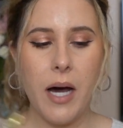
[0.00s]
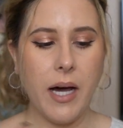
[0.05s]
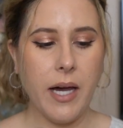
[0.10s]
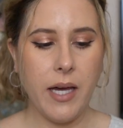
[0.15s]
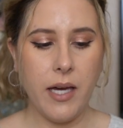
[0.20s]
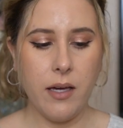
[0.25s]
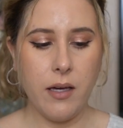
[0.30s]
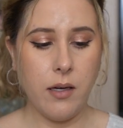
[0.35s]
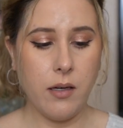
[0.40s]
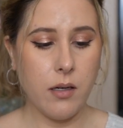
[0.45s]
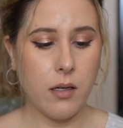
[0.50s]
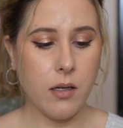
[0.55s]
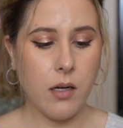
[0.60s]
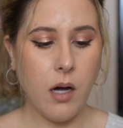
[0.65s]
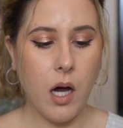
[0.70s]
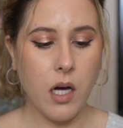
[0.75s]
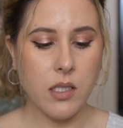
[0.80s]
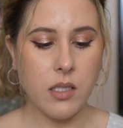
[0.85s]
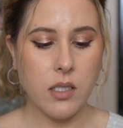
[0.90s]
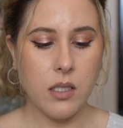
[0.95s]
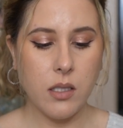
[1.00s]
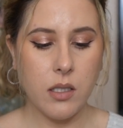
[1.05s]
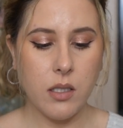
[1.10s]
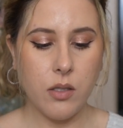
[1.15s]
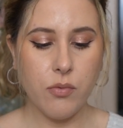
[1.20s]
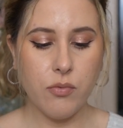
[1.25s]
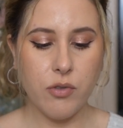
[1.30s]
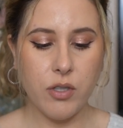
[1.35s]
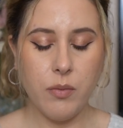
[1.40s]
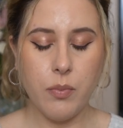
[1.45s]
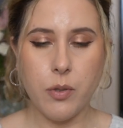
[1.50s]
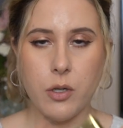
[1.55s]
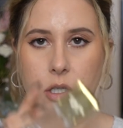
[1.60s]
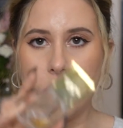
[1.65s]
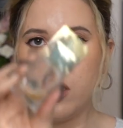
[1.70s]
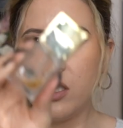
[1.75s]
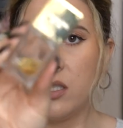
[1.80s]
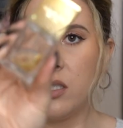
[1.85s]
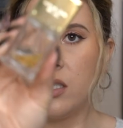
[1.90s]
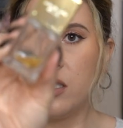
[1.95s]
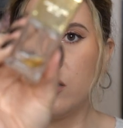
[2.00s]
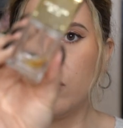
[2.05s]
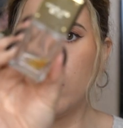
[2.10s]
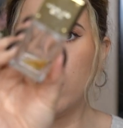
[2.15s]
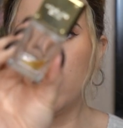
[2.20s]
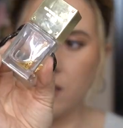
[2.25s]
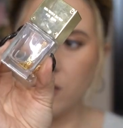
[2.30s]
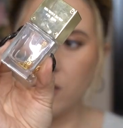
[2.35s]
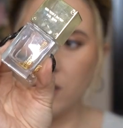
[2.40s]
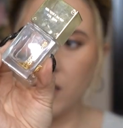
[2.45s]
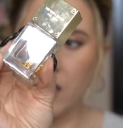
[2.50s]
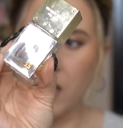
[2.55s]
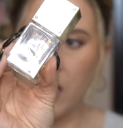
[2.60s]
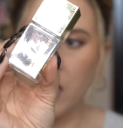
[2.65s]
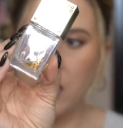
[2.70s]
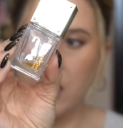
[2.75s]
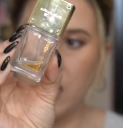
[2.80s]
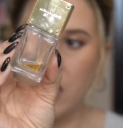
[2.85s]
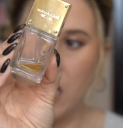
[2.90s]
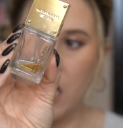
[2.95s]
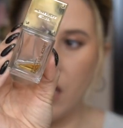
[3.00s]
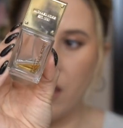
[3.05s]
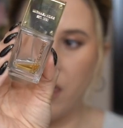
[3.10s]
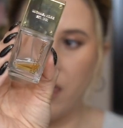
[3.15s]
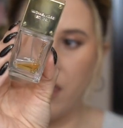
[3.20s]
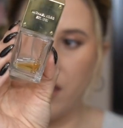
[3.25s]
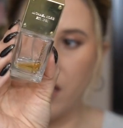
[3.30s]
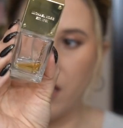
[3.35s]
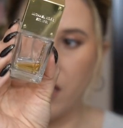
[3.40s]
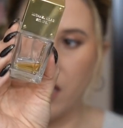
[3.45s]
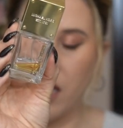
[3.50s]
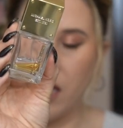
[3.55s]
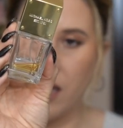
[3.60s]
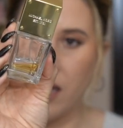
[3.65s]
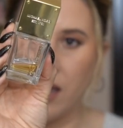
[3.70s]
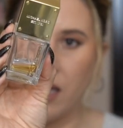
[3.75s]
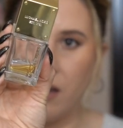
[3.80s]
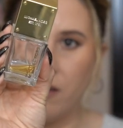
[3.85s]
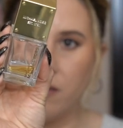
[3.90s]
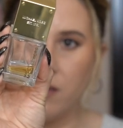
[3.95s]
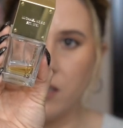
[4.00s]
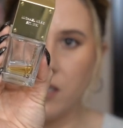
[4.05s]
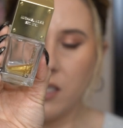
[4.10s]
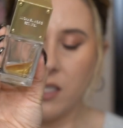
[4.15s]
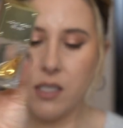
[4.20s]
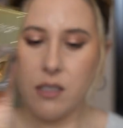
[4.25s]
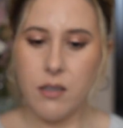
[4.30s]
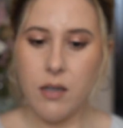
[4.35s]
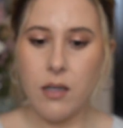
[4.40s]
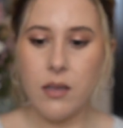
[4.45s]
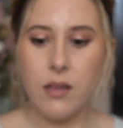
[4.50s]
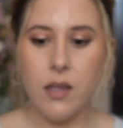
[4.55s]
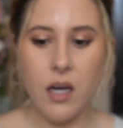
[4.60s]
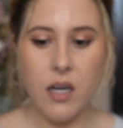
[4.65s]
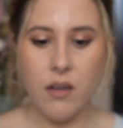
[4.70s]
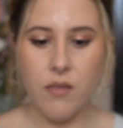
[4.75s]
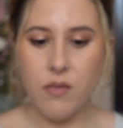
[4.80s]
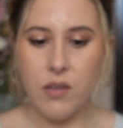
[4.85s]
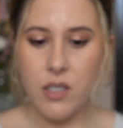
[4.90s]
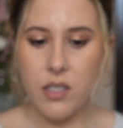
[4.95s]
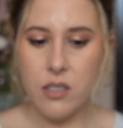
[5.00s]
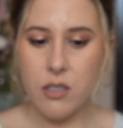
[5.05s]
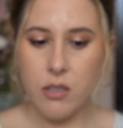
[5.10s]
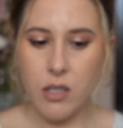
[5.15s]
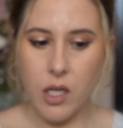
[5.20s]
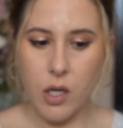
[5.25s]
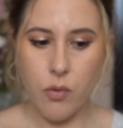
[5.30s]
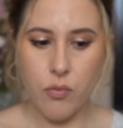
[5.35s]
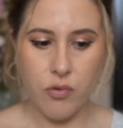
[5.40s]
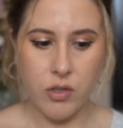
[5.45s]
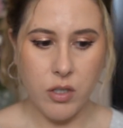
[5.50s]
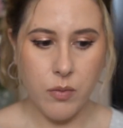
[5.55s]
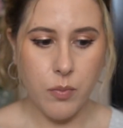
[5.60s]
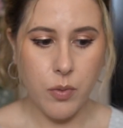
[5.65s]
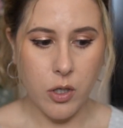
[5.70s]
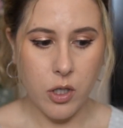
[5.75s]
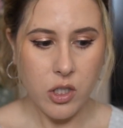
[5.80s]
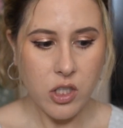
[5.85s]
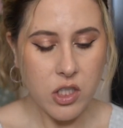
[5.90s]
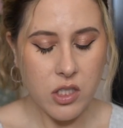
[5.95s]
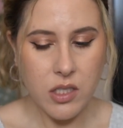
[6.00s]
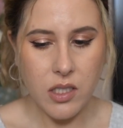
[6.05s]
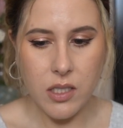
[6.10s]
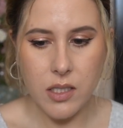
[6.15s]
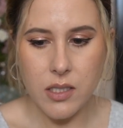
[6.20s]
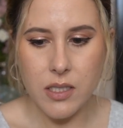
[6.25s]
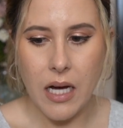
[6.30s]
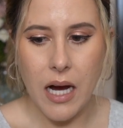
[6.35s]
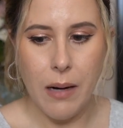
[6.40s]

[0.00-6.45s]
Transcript: I constantly repurchase this one. There's like nothing left in here. A lot of these are like repurchases.